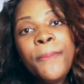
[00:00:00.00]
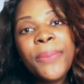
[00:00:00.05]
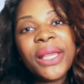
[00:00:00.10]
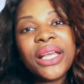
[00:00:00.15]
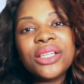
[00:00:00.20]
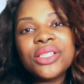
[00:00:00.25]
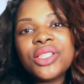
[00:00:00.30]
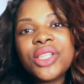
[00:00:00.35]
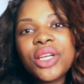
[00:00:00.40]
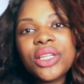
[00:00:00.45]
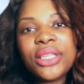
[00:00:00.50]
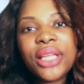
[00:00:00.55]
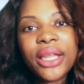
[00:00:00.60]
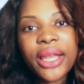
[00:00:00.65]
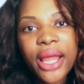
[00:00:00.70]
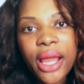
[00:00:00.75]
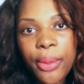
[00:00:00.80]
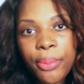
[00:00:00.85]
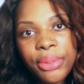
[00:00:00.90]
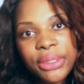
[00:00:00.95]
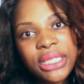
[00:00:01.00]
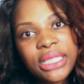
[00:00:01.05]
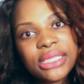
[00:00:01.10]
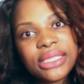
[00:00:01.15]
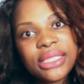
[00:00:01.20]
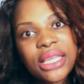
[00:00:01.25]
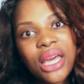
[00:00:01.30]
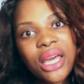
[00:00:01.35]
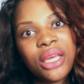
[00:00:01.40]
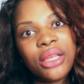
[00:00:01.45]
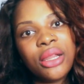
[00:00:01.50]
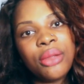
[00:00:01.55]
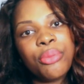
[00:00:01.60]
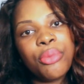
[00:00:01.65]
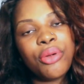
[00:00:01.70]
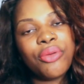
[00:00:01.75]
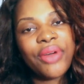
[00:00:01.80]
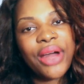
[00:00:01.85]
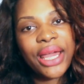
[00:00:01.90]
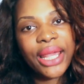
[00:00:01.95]
Because there are a lot of companies that
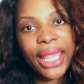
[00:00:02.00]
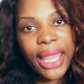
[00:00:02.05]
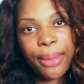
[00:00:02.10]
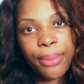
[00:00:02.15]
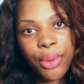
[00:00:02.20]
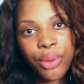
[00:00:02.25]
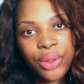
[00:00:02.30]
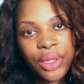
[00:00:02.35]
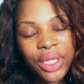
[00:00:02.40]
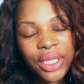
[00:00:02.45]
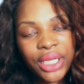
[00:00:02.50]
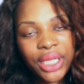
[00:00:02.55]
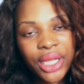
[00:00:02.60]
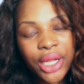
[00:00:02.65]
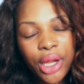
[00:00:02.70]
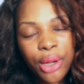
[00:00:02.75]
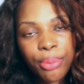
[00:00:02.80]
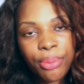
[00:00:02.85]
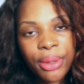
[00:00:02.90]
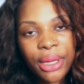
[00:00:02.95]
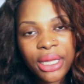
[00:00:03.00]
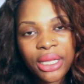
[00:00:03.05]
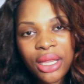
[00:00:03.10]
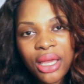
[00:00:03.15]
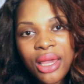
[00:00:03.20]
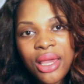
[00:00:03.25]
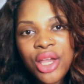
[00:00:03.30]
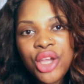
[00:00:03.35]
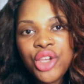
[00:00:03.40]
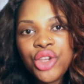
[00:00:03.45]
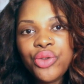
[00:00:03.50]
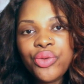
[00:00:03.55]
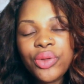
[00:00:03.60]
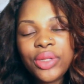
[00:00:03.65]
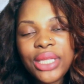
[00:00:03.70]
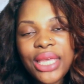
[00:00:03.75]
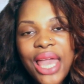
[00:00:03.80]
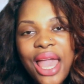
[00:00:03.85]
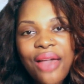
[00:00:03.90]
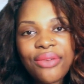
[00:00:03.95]
provide Cambodian here, but you
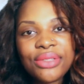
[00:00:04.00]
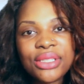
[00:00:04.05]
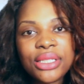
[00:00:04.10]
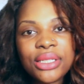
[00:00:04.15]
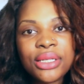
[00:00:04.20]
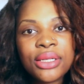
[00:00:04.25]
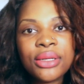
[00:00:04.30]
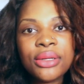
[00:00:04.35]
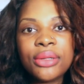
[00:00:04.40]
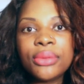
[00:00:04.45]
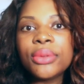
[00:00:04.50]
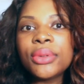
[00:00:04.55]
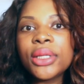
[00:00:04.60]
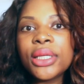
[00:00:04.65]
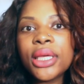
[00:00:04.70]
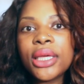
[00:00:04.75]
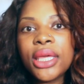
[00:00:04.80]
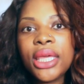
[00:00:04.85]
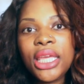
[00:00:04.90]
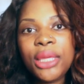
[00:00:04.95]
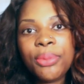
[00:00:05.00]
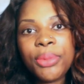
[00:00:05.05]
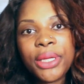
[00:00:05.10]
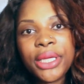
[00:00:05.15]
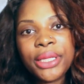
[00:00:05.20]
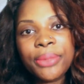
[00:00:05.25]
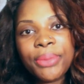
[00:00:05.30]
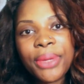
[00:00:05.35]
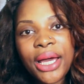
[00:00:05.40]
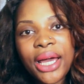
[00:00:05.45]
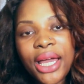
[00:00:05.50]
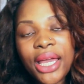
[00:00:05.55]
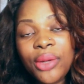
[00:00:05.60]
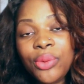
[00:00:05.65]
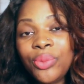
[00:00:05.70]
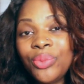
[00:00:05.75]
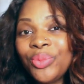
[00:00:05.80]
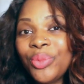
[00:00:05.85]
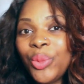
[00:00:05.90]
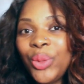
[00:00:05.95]
really have to keep in
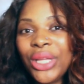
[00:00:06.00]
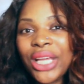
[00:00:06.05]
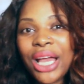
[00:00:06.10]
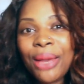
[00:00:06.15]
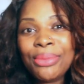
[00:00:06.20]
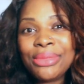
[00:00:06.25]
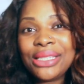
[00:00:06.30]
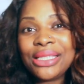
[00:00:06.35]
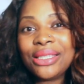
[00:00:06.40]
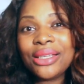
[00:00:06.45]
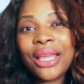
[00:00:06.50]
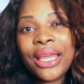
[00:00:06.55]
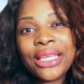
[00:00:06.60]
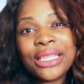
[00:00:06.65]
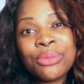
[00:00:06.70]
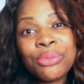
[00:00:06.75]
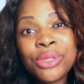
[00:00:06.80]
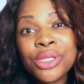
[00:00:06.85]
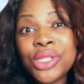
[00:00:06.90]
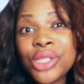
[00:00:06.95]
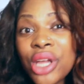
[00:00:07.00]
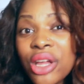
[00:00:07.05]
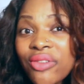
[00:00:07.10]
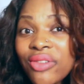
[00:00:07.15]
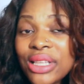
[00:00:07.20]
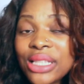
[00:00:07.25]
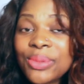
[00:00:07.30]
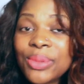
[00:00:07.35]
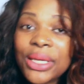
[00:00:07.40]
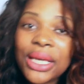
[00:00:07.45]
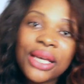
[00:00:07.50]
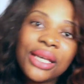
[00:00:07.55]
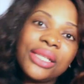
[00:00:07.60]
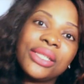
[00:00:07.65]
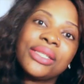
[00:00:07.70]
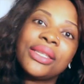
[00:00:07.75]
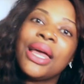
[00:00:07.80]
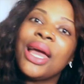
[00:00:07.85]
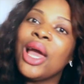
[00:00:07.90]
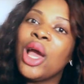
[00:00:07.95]
mind when it comes to customer service
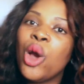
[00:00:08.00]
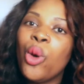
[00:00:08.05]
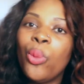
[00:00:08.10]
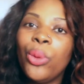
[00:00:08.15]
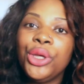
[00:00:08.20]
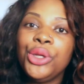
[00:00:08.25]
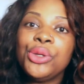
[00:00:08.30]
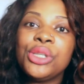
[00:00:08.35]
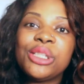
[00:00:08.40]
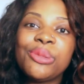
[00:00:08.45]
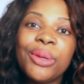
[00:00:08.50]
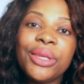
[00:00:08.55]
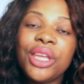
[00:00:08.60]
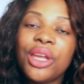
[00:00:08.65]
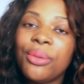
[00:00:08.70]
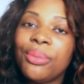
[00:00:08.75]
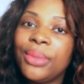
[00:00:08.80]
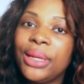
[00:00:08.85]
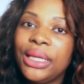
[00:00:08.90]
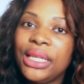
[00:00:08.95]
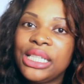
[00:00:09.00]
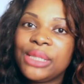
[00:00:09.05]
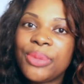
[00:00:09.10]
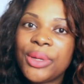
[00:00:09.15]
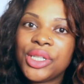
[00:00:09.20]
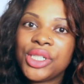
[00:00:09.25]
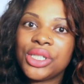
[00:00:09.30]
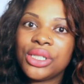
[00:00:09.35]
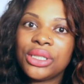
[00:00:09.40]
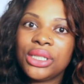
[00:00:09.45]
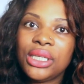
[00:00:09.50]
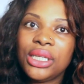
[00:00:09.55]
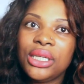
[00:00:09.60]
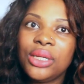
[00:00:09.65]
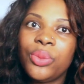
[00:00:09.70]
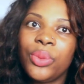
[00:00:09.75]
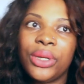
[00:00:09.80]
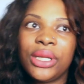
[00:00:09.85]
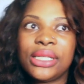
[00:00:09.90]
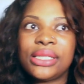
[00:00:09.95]
because when you spend your money,
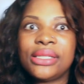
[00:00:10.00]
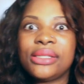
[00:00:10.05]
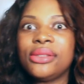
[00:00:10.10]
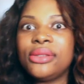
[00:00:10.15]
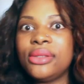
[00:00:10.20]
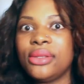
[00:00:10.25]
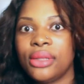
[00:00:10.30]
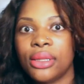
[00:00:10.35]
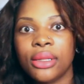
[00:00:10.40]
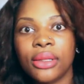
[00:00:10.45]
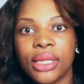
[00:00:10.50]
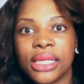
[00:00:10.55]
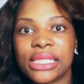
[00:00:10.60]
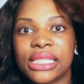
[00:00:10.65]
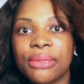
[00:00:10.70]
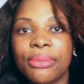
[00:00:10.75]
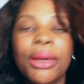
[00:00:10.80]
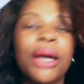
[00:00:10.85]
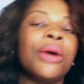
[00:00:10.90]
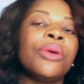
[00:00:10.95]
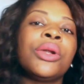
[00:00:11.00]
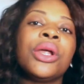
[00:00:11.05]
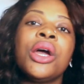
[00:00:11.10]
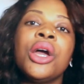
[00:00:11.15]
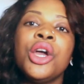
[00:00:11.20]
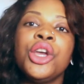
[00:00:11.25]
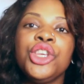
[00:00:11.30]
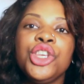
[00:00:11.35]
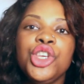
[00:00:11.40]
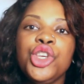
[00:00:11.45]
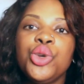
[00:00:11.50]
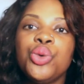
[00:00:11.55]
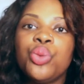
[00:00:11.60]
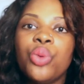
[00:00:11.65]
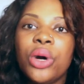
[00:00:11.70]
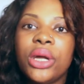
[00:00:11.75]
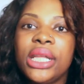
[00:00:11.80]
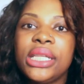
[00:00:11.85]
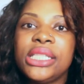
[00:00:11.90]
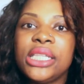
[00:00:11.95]
especially when it's this amount, you
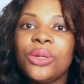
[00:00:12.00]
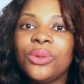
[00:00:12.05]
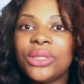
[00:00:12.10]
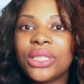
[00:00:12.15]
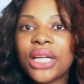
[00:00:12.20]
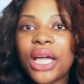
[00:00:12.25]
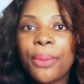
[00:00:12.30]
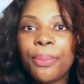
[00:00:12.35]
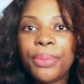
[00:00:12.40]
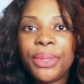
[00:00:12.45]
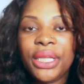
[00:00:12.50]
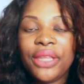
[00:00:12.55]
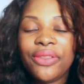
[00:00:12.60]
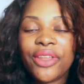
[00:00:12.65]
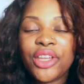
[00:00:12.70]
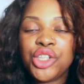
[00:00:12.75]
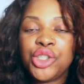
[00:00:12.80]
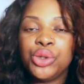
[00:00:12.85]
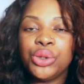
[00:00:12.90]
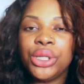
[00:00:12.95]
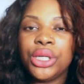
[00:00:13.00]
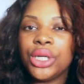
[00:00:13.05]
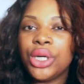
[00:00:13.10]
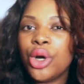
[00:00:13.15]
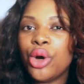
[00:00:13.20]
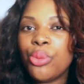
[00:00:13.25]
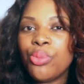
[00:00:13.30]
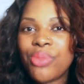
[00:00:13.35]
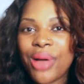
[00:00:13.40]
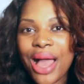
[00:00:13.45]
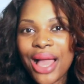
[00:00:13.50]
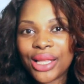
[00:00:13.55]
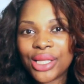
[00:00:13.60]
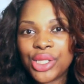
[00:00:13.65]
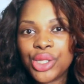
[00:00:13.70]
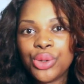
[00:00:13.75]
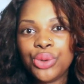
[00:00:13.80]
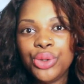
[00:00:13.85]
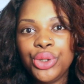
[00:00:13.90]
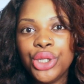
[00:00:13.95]
want to deal with a company that you can go back
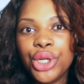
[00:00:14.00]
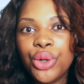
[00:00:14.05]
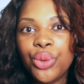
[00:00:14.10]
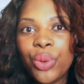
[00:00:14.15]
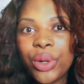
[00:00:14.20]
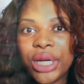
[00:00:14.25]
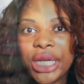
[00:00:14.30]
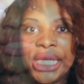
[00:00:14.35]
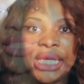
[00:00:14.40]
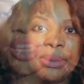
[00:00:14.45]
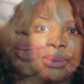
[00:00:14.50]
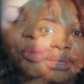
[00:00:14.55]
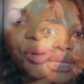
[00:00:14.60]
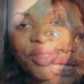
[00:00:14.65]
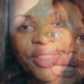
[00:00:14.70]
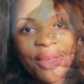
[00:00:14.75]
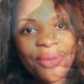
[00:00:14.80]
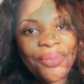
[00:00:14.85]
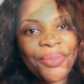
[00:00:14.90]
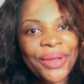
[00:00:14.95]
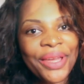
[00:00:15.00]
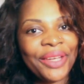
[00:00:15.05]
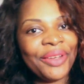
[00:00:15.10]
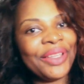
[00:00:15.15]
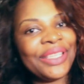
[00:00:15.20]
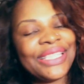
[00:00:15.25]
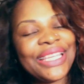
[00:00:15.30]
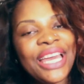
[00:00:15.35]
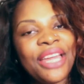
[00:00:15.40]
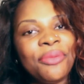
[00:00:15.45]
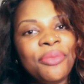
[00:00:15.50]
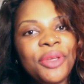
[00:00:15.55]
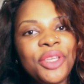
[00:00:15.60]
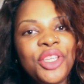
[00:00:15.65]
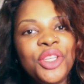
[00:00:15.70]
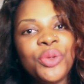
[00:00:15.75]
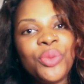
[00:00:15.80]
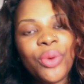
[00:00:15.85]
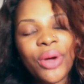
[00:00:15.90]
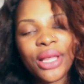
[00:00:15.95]
to. You don't want to. How about that battery die? But
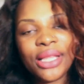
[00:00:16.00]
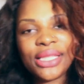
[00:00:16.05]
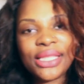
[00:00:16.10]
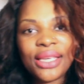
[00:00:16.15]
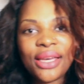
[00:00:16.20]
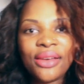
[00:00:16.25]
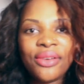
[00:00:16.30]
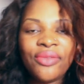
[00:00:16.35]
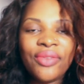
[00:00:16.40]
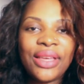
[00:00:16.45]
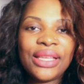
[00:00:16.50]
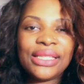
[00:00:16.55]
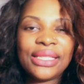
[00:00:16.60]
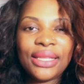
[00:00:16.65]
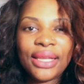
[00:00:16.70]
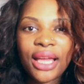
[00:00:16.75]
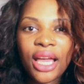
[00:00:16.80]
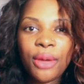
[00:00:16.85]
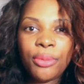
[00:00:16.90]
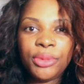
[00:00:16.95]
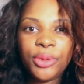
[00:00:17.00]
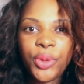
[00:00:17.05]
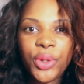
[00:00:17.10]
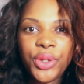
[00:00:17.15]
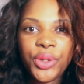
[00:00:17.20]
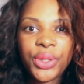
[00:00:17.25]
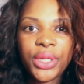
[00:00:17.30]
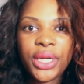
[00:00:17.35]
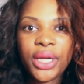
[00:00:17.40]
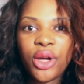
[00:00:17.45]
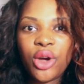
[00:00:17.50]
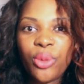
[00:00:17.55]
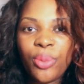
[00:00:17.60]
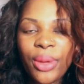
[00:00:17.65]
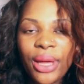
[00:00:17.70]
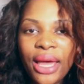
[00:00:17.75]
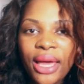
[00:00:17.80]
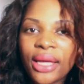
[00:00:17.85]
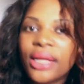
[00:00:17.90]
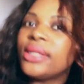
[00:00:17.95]
you want to invest in a company where you can go
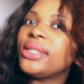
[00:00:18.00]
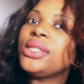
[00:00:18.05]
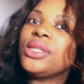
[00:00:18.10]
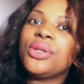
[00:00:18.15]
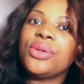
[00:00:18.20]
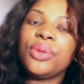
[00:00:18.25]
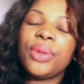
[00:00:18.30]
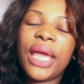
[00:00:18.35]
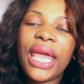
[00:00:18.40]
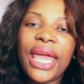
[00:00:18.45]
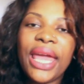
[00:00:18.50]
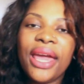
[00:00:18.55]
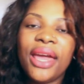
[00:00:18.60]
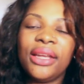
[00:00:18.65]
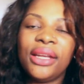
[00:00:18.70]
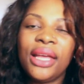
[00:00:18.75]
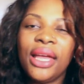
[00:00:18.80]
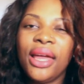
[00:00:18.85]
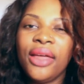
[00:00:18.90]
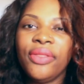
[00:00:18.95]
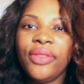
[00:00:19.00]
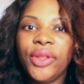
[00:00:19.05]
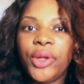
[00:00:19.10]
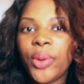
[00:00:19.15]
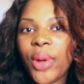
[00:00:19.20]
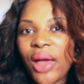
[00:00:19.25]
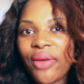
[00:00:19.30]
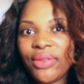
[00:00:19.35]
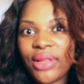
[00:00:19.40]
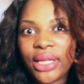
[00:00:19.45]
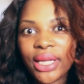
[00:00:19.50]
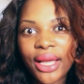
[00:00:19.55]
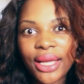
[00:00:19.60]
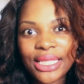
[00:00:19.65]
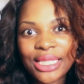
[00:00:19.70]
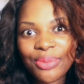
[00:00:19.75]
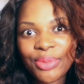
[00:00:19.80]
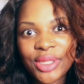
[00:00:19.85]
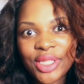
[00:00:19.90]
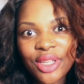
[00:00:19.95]
back to and they don't have a lot of
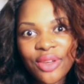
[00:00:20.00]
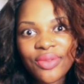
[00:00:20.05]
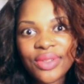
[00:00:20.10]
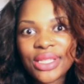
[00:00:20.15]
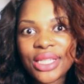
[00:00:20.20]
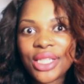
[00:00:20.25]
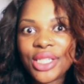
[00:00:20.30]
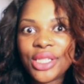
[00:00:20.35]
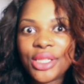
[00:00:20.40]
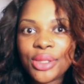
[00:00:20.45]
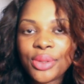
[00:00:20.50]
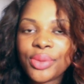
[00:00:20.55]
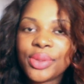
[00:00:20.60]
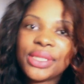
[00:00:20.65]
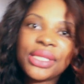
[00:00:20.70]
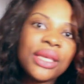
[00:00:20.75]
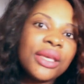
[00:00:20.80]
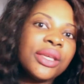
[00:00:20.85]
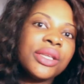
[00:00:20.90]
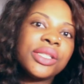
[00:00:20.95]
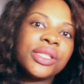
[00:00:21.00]
customer service issues.